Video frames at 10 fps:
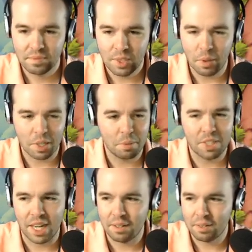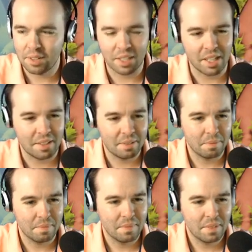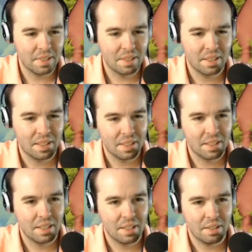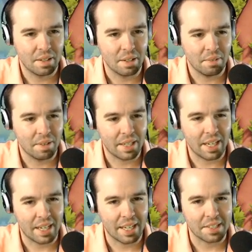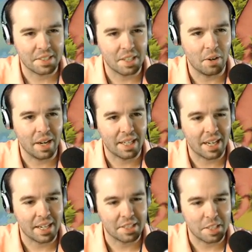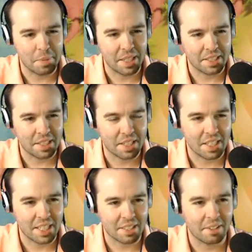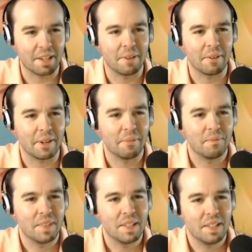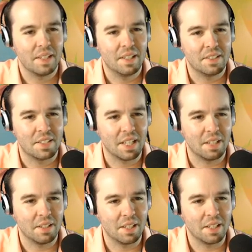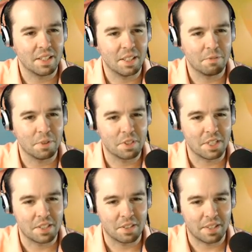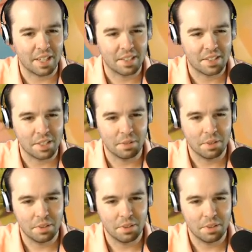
You're welcome, Jay. Good luck. Wait, I can't. Oh, I cannot see me because of the thing. Okay, there we go. Stand on the foot sensor. Okay, so.